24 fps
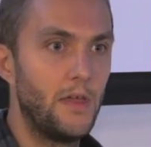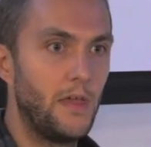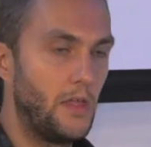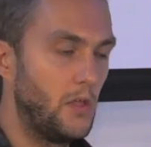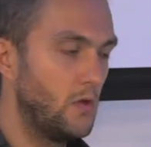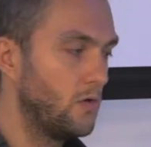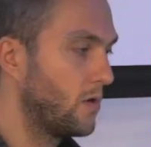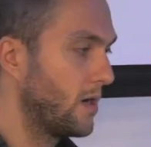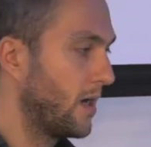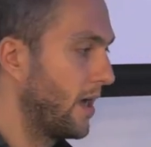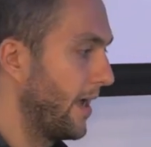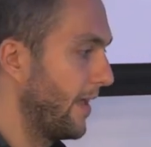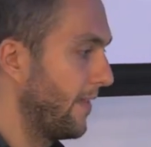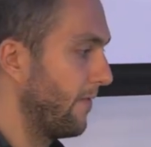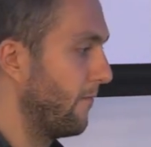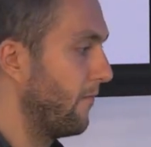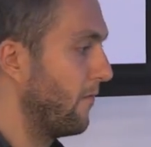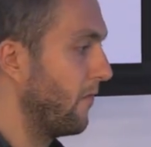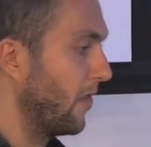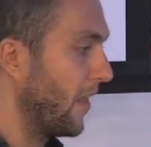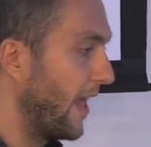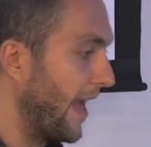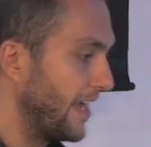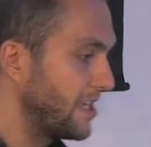you can
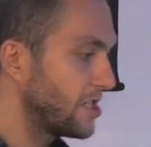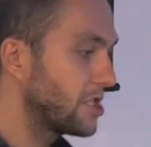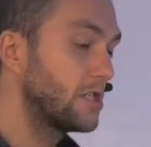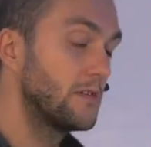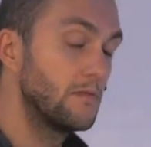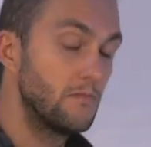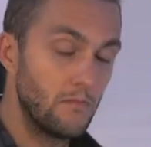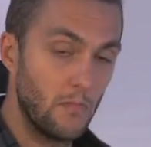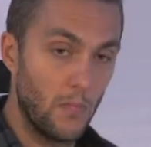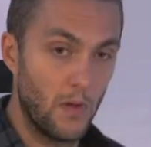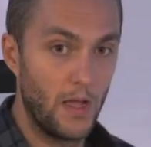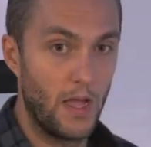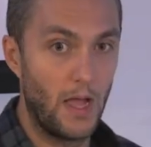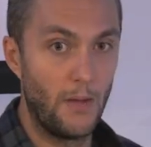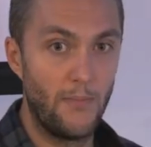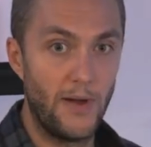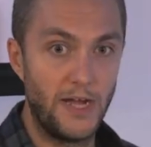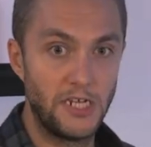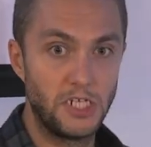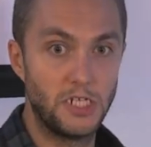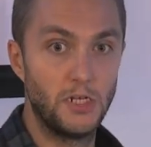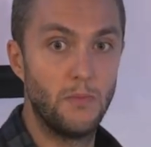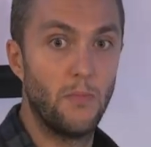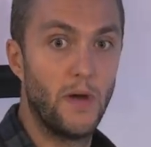flash
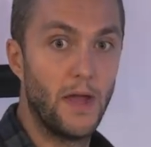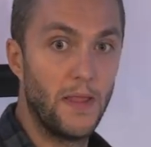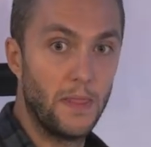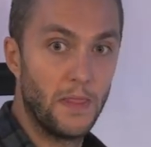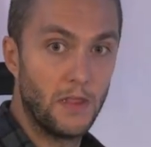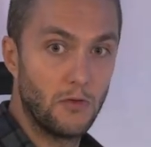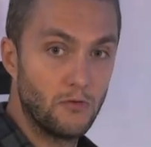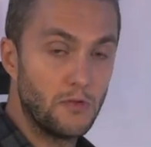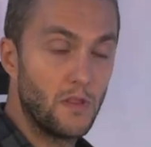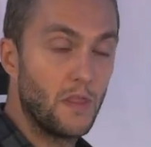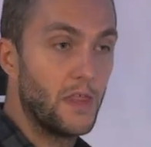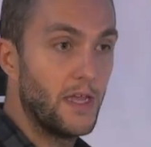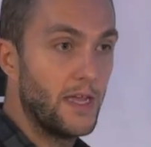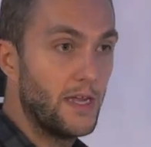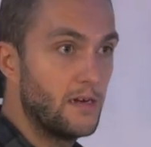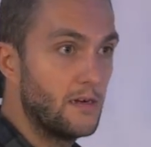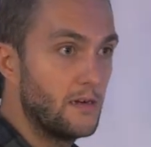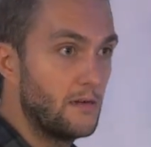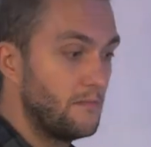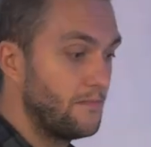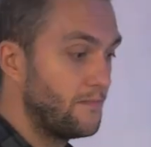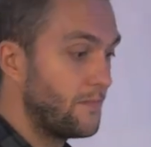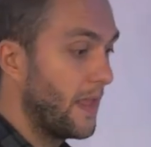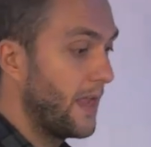Apache Mynewt there
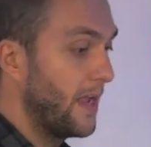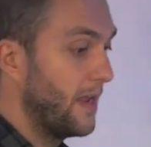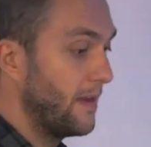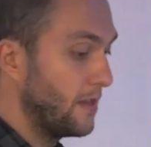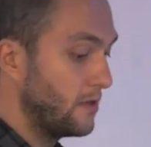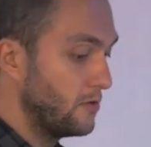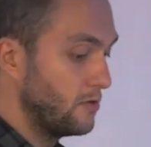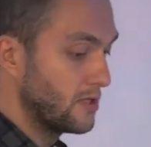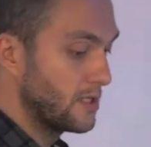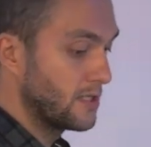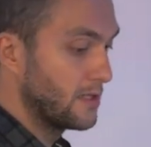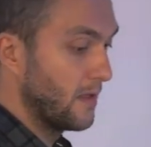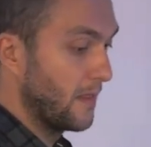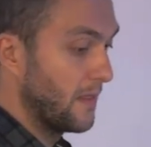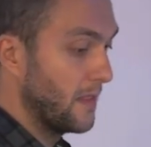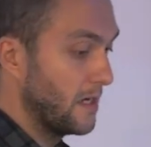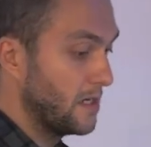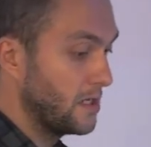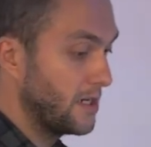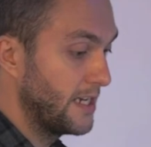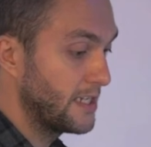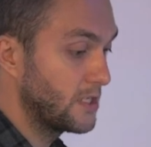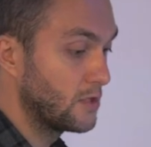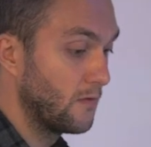and use
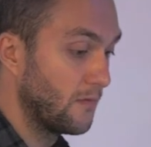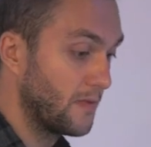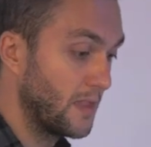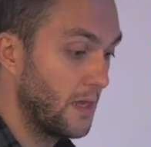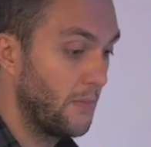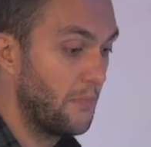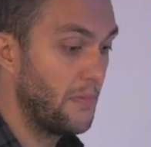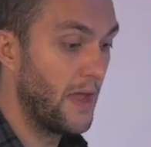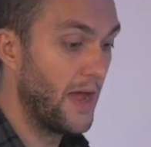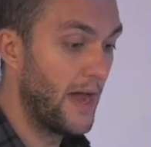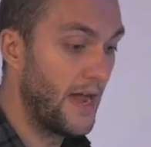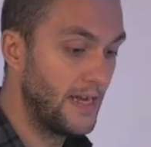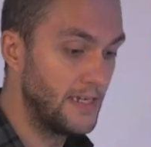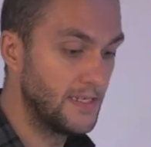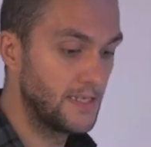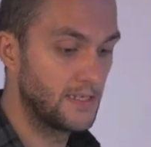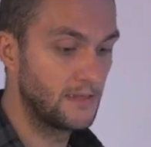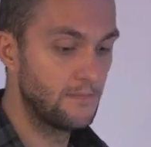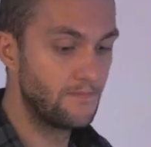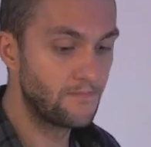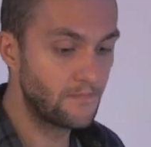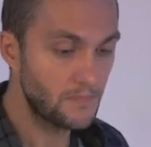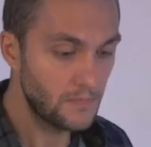the rest of the APIs